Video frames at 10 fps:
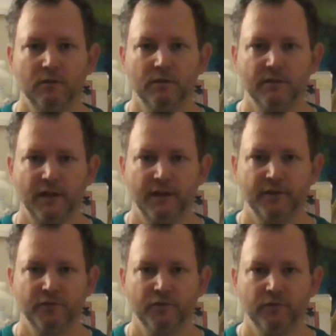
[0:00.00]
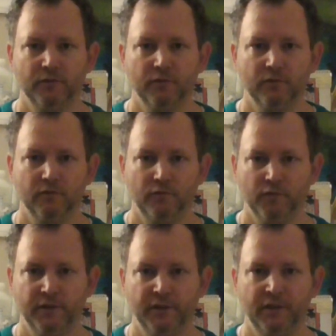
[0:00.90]
desire,
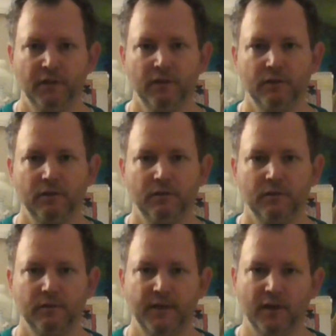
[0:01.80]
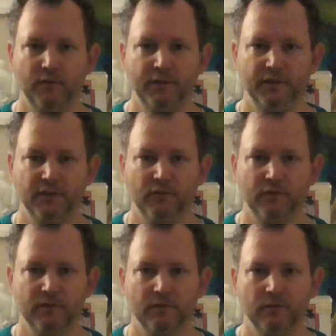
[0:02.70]
greed, doubt, and
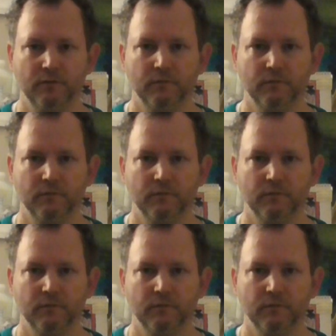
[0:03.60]
ignorance.